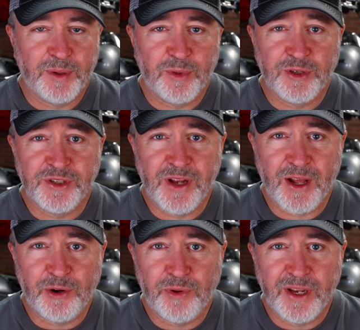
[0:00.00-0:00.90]
Remember, it's
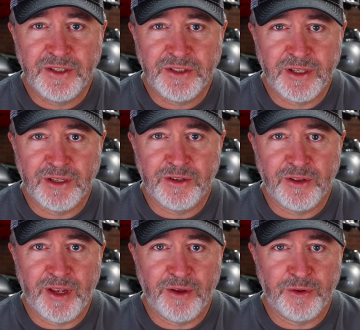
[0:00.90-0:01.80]
not a race to get
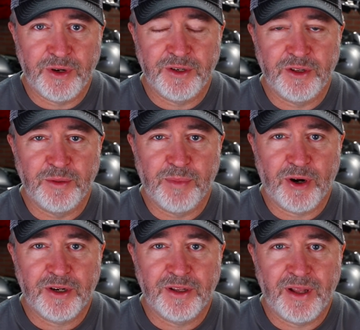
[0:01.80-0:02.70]
to the other end of the
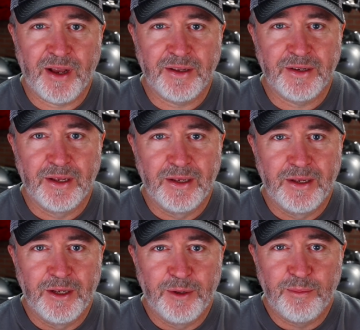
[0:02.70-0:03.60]
parking lot,
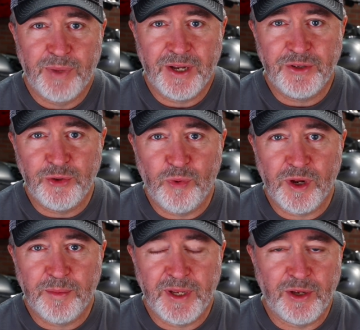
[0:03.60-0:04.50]
but you
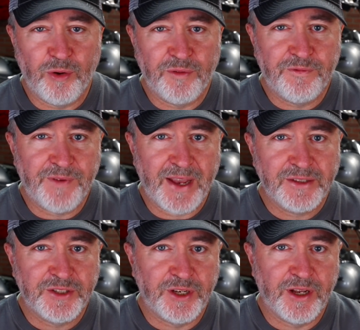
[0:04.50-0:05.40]
want to be going
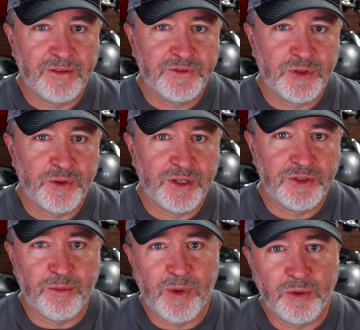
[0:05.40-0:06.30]
fast enough so
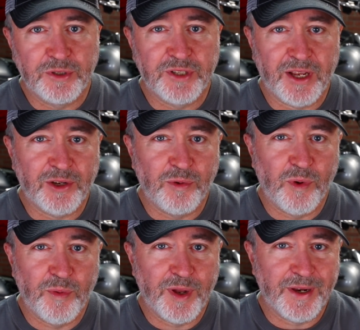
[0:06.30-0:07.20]
that the motorcycle
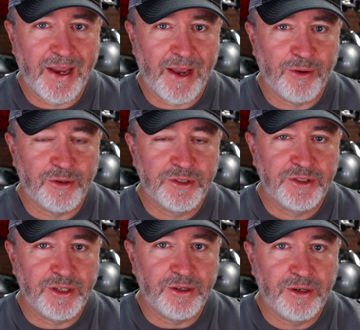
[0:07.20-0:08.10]
will want to counter
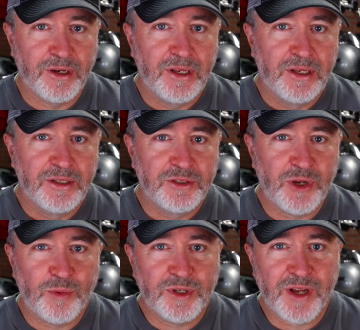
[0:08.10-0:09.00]
steer.
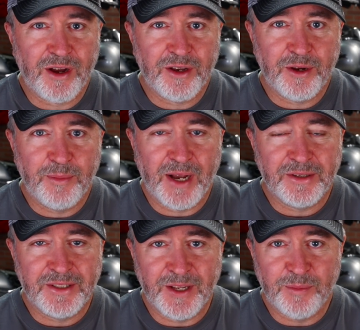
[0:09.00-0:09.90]
So we're talking
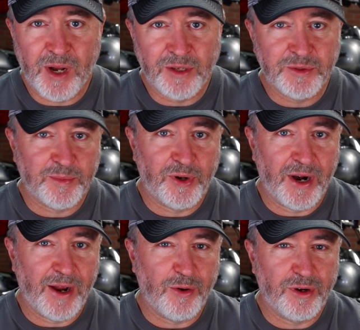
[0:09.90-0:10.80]
about 10 miles per
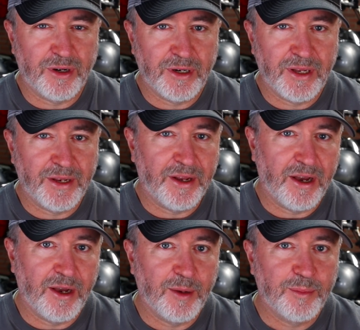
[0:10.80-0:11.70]
hour and
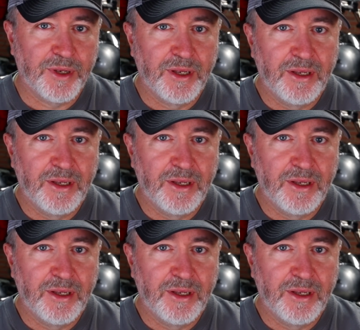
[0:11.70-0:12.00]
up.